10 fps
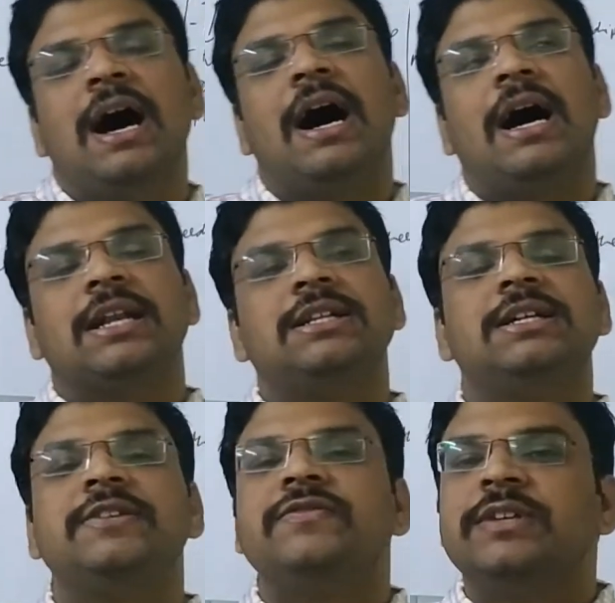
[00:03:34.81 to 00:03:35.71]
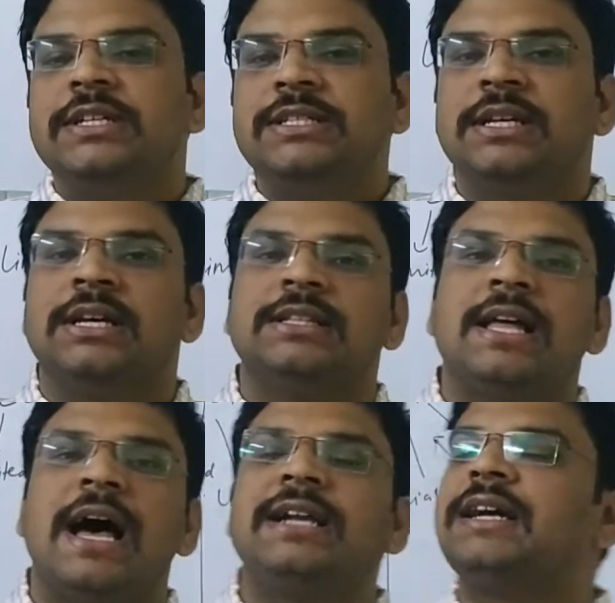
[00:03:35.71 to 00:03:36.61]
Another difference,
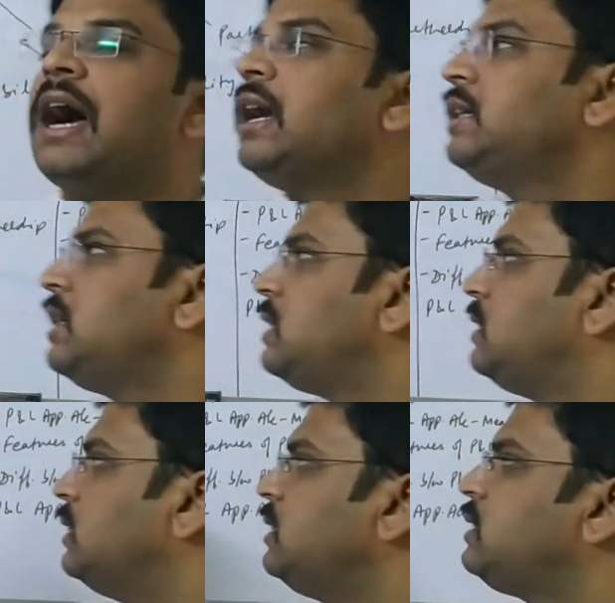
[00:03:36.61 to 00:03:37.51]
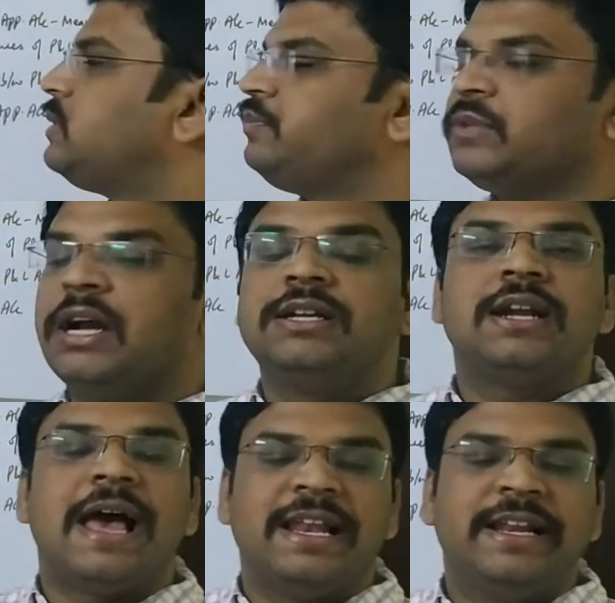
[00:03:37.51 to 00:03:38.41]
that under
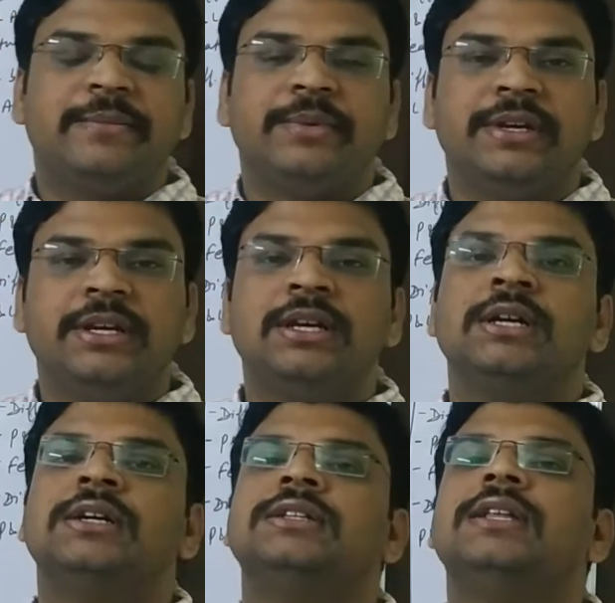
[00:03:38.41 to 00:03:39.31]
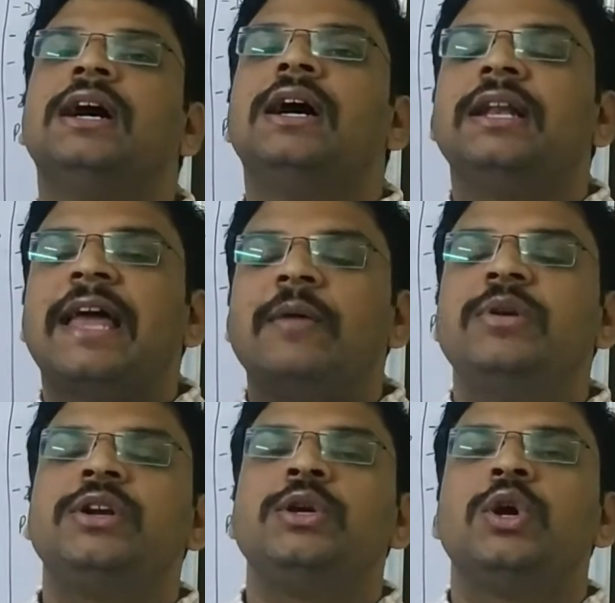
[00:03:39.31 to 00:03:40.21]
LLP, the
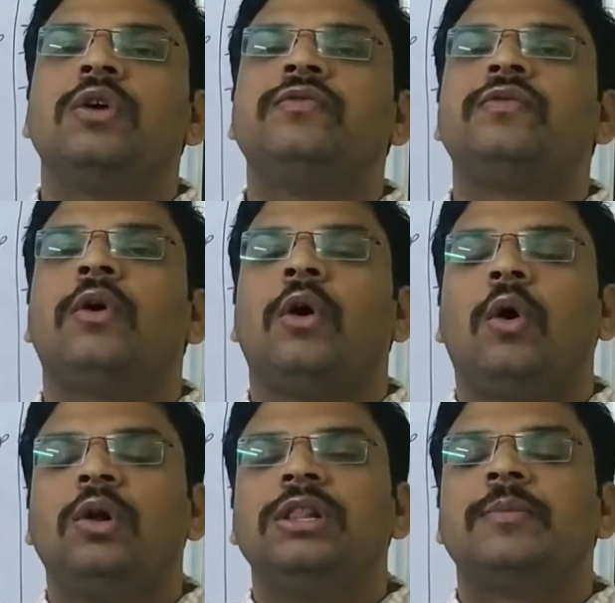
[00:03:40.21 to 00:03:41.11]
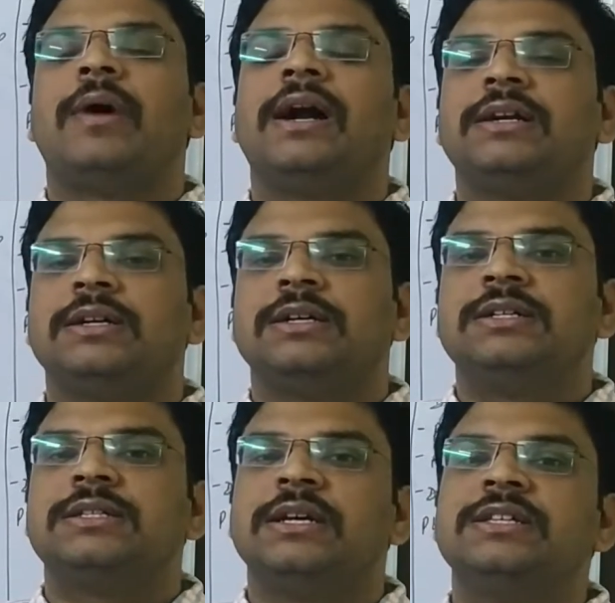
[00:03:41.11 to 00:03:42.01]
liability of all the
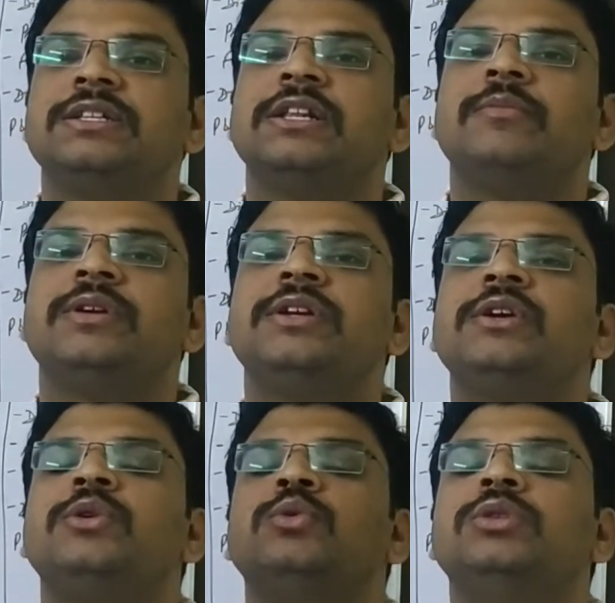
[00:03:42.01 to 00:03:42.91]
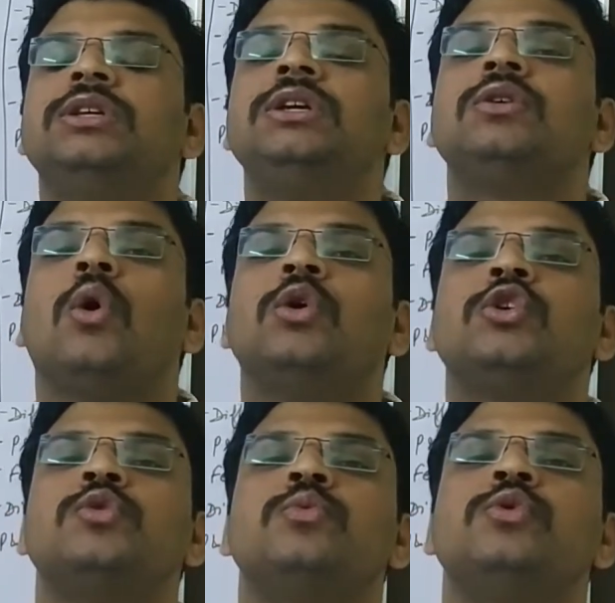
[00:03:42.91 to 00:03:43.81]
partners is limited to the
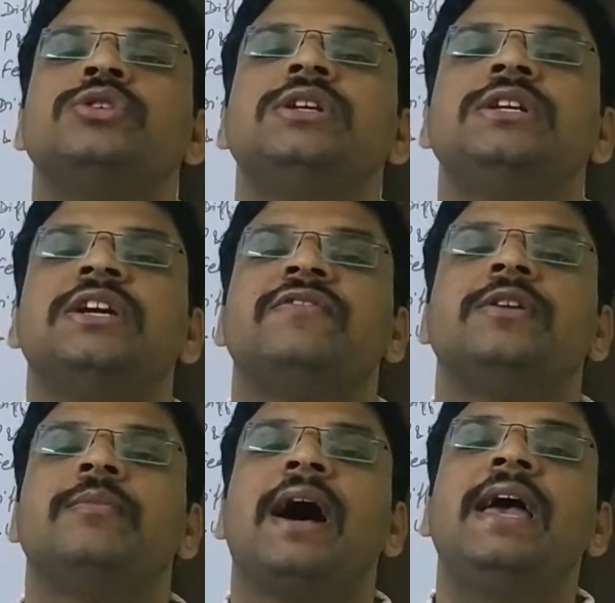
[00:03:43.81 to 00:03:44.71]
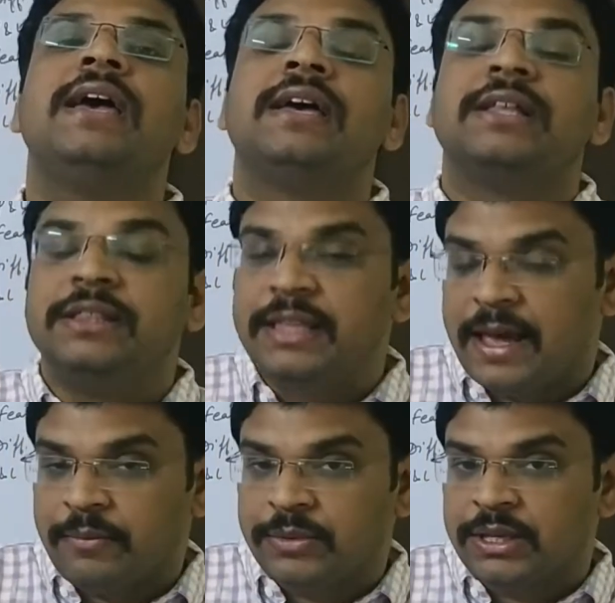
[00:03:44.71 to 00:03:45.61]
contribution given by
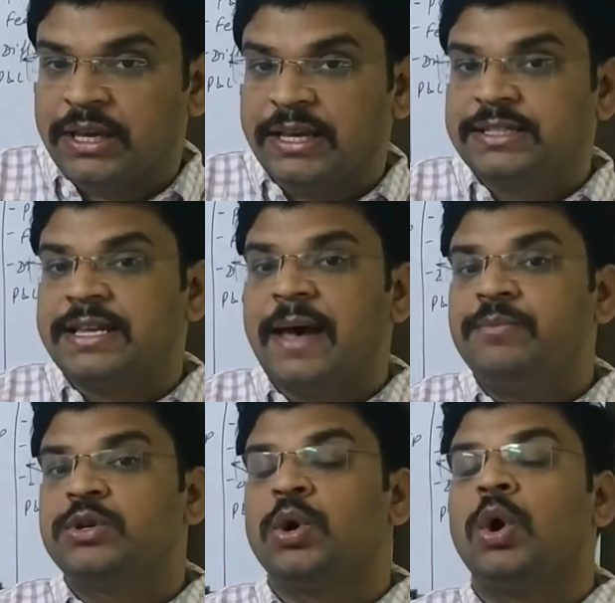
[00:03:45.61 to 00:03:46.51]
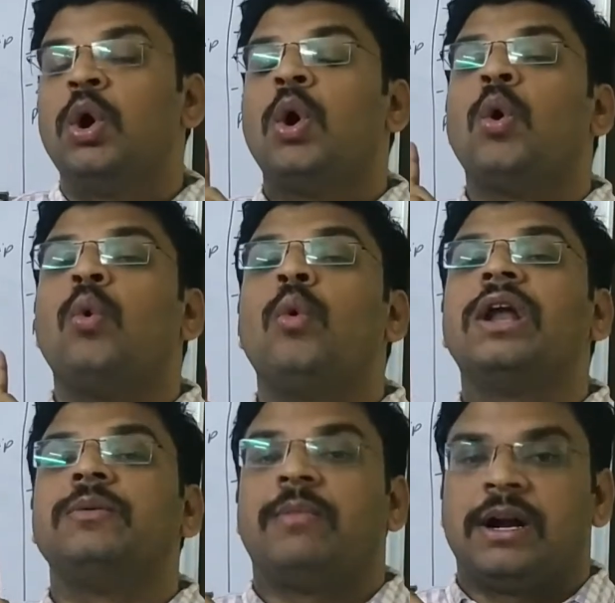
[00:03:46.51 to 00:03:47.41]
them, except
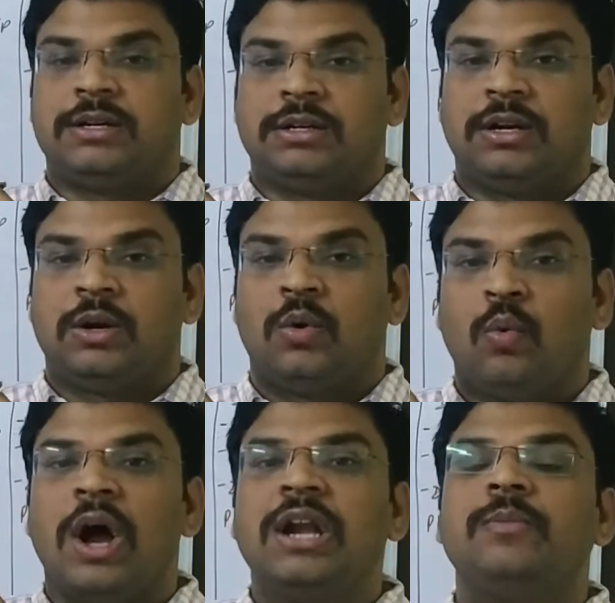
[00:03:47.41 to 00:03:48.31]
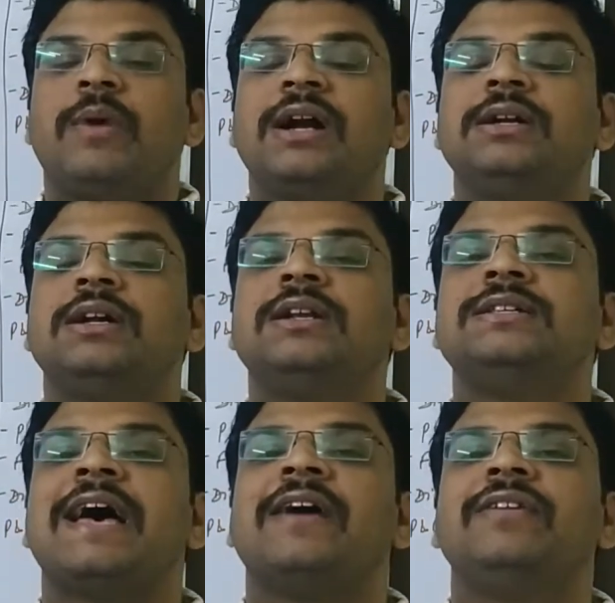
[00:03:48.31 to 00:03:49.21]
one partner. One partner is
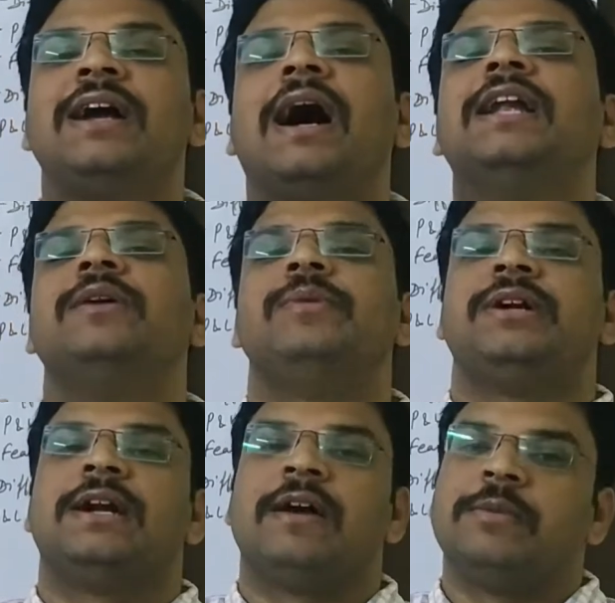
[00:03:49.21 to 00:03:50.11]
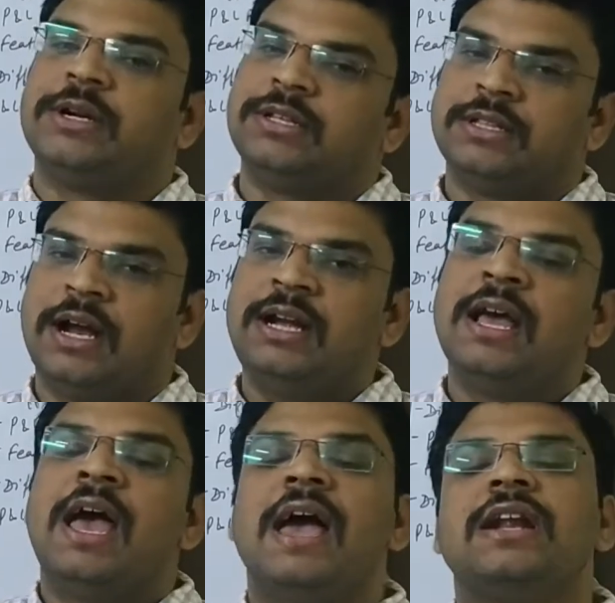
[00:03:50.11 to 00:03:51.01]
having unlimited liability in that,
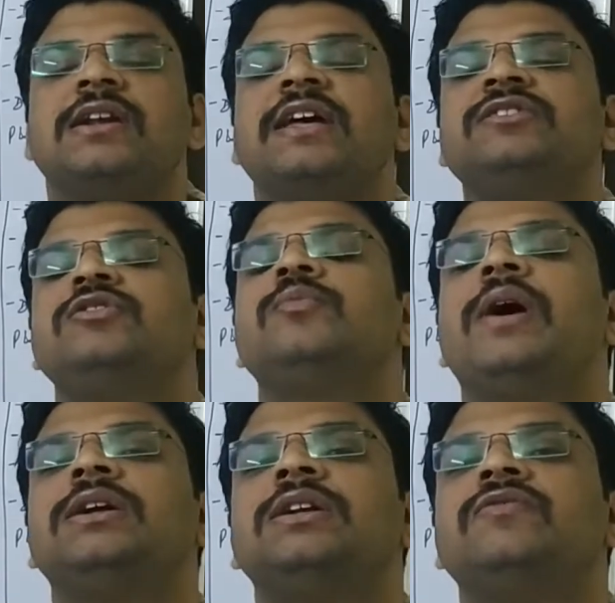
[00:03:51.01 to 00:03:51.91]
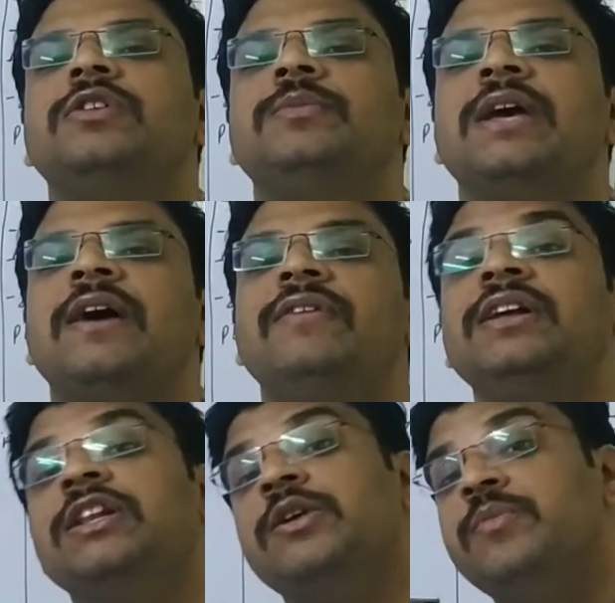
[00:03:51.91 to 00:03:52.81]
and rest of the partner will be
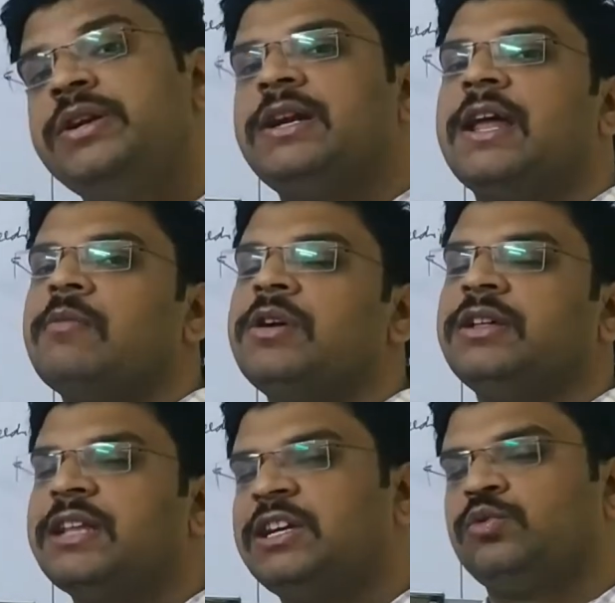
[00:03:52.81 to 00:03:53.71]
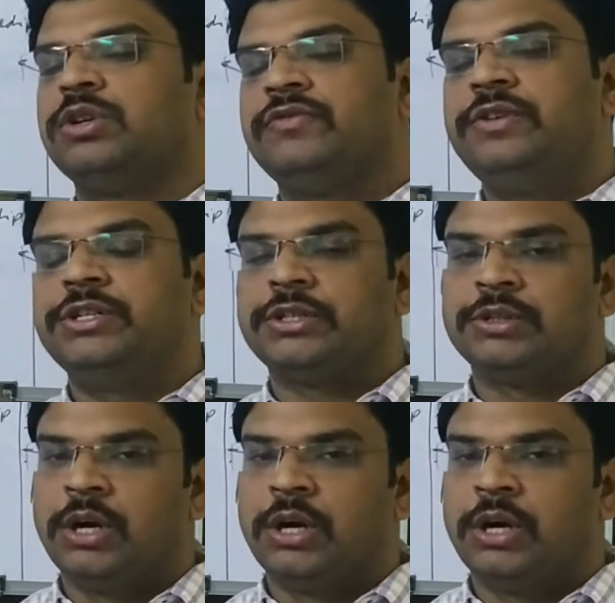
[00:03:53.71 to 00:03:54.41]
having limited liability. That's what the feature.